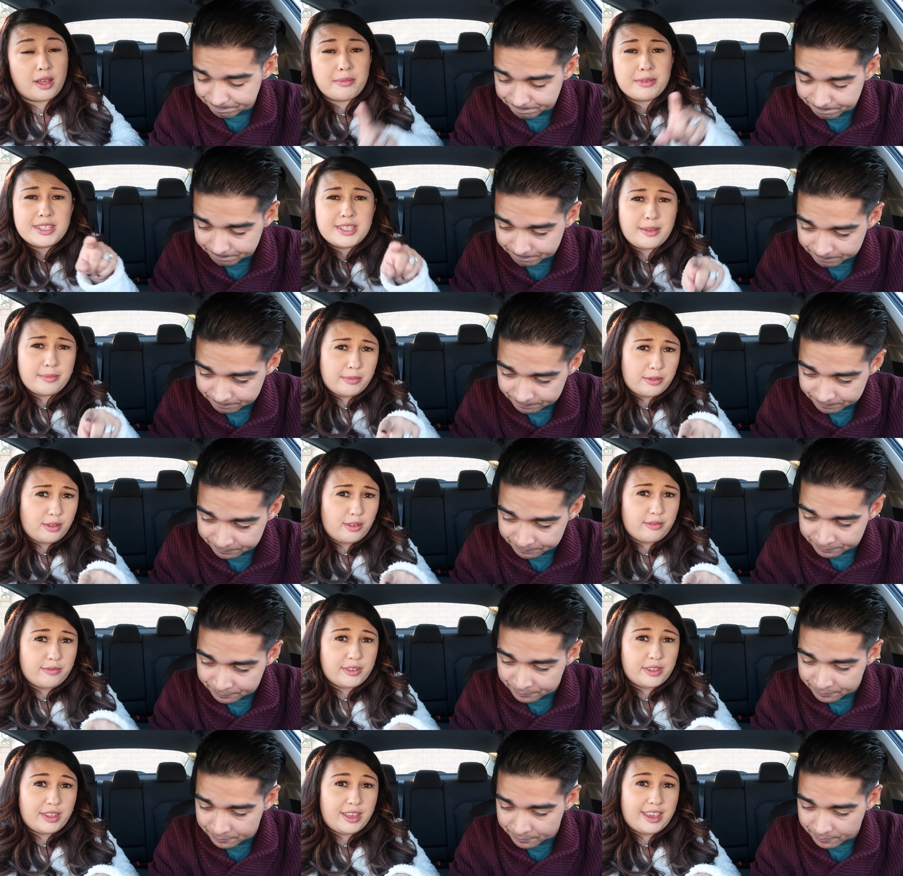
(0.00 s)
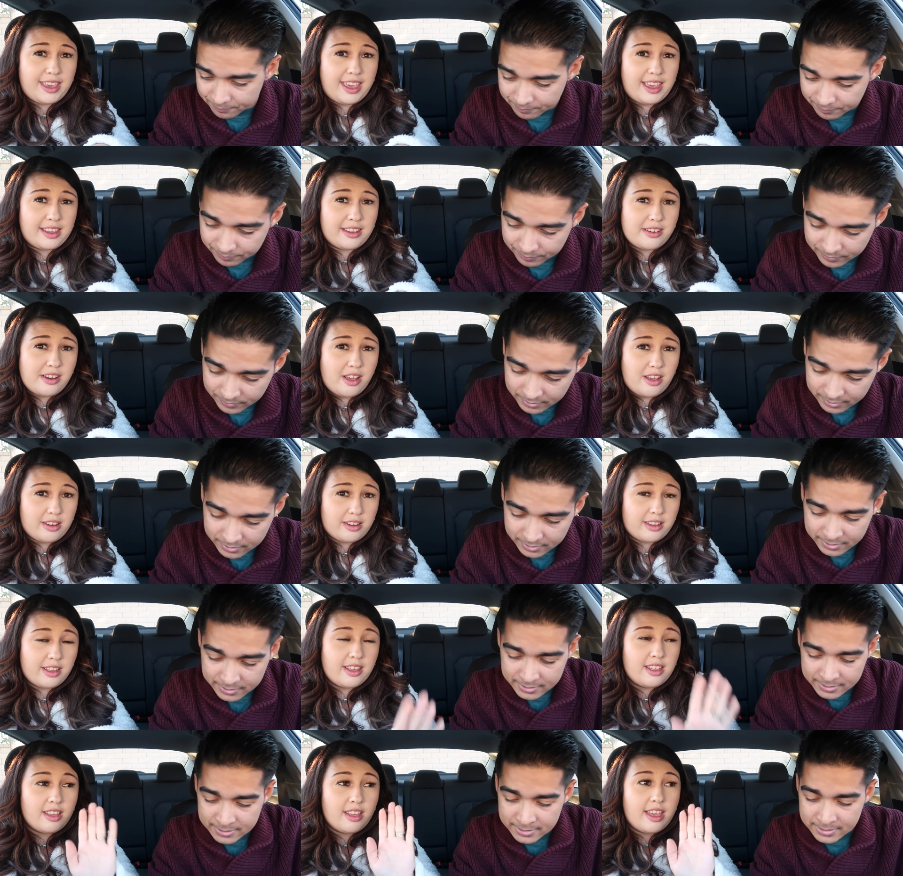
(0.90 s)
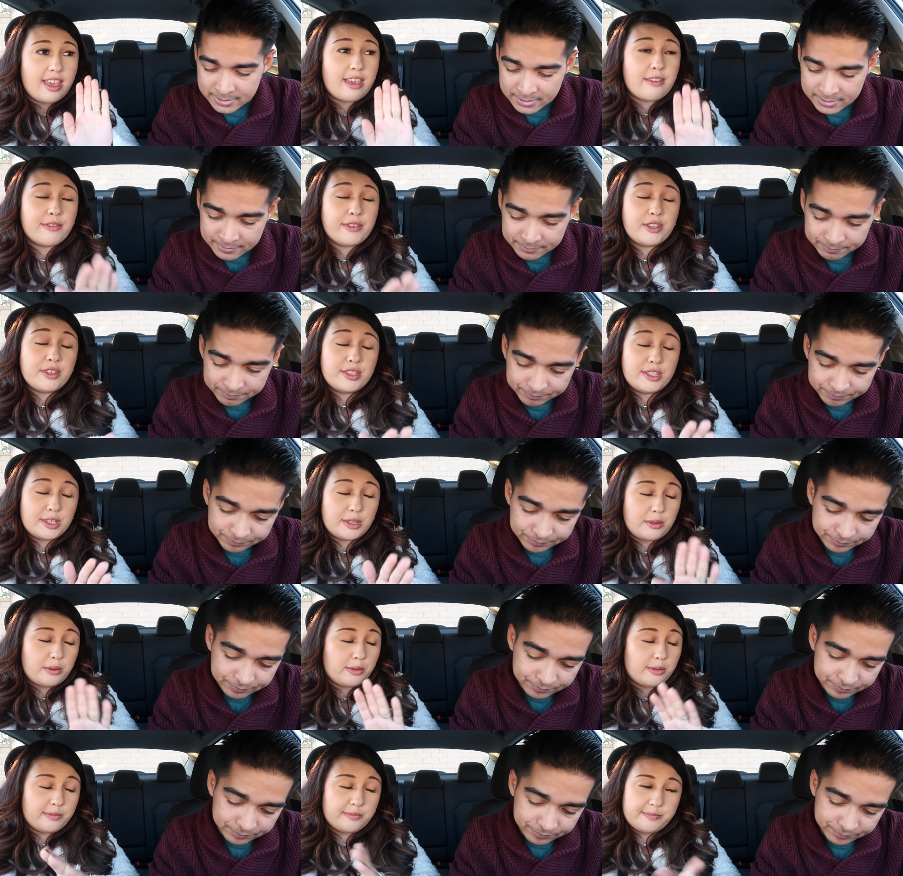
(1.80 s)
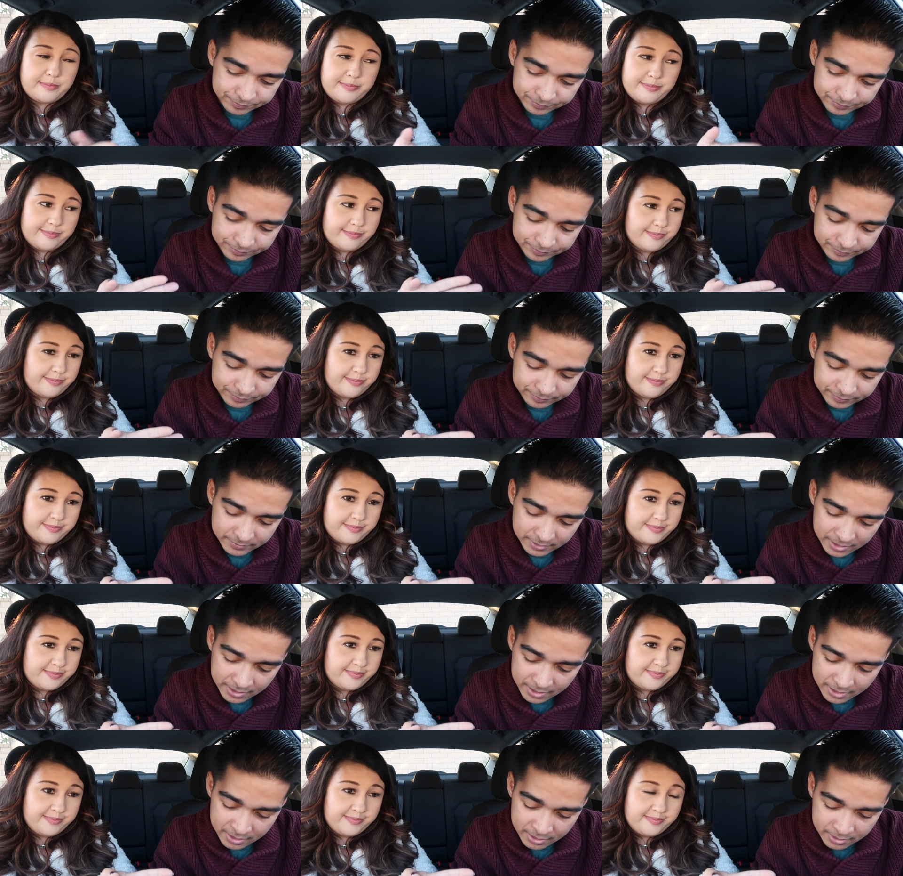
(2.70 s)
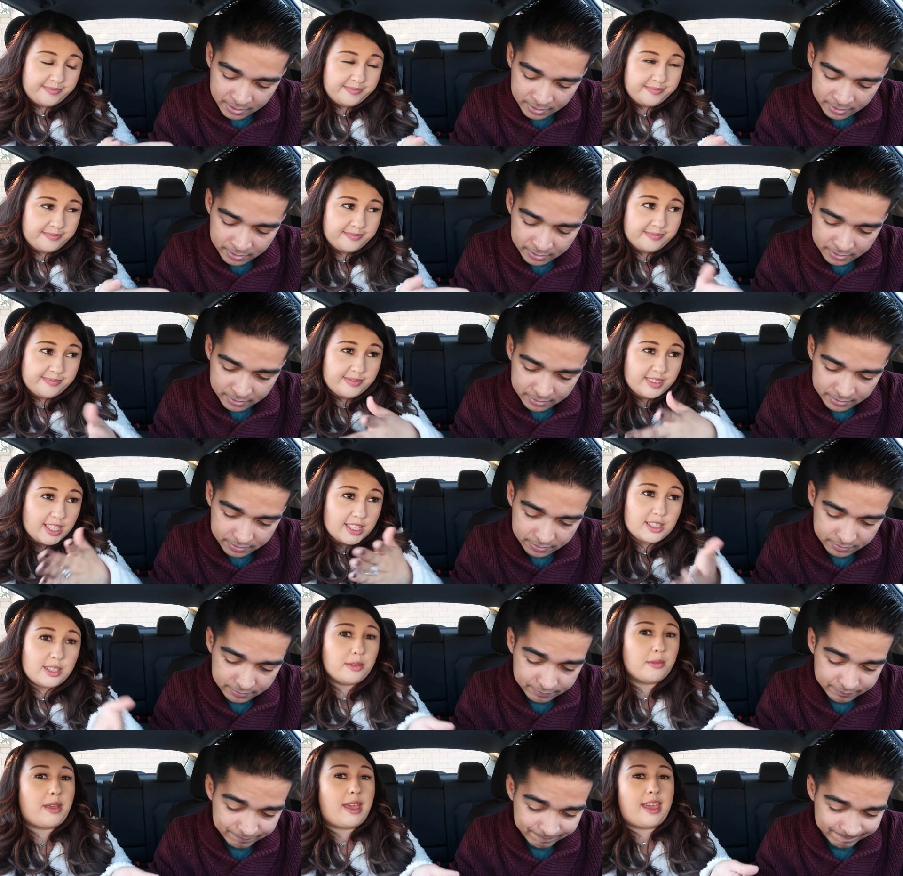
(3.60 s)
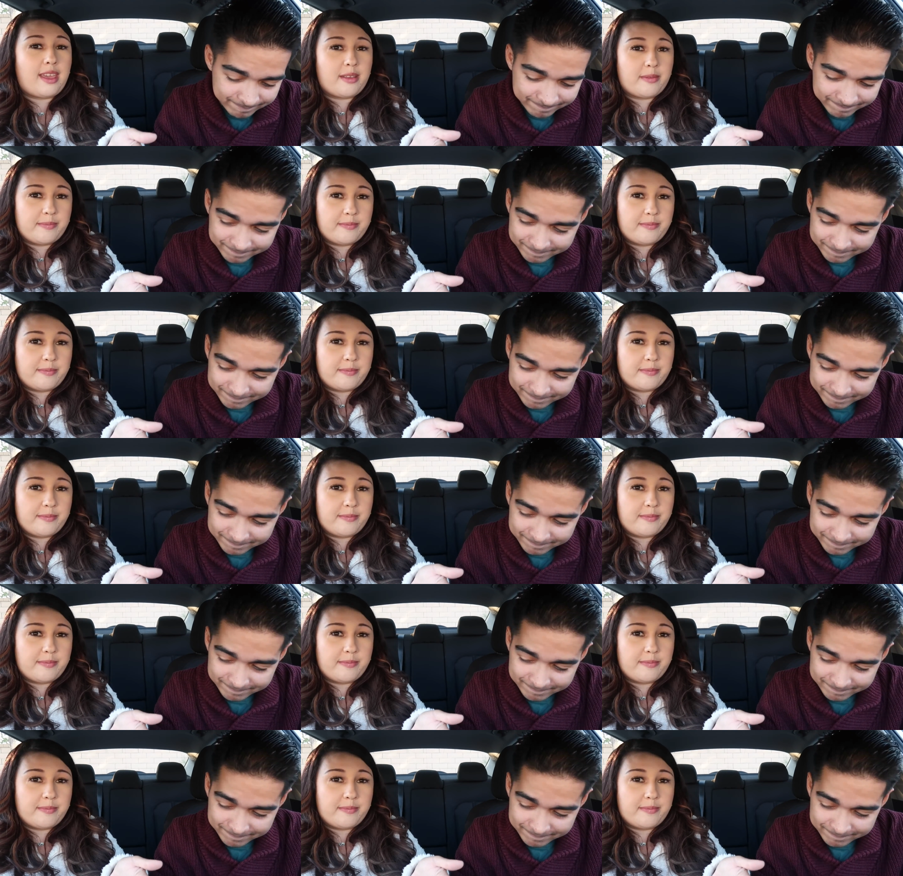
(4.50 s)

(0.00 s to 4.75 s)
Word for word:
Speaker 1: Comment down below if you like eggnog. If you do, it's okay.